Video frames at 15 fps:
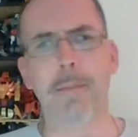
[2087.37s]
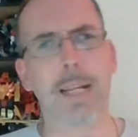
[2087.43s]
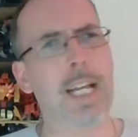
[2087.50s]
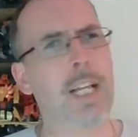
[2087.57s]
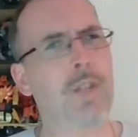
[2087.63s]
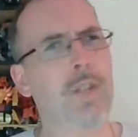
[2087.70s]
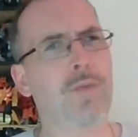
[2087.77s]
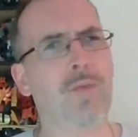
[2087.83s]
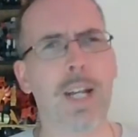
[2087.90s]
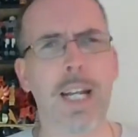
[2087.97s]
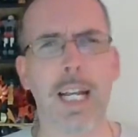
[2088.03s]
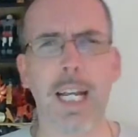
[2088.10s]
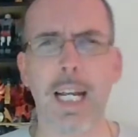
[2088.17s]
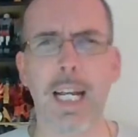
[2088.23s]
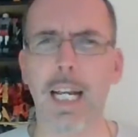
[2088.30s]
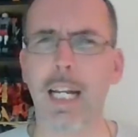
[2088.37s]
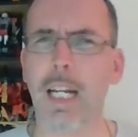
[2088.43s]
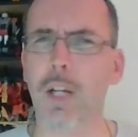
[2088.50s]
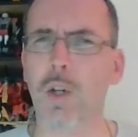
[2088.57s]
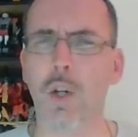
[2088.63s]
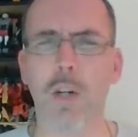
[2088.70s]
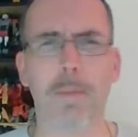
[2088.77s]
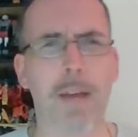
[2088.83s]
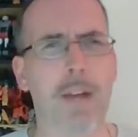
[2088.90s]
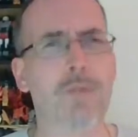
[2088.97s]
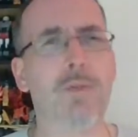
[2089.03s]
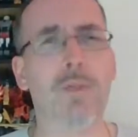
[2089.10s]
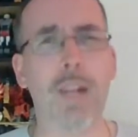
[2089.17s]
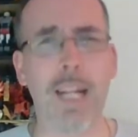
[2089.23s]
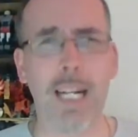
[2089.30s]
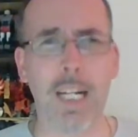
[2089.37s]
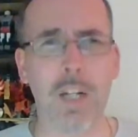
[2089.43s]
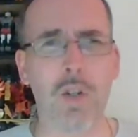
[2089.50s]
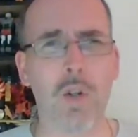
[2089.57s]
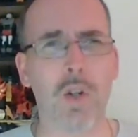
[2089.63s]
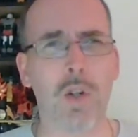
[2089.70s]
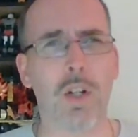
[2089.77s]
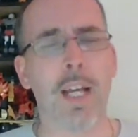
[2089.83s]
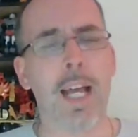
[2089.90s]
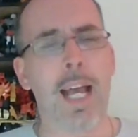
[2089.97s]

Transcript: He's really good, man. Really good.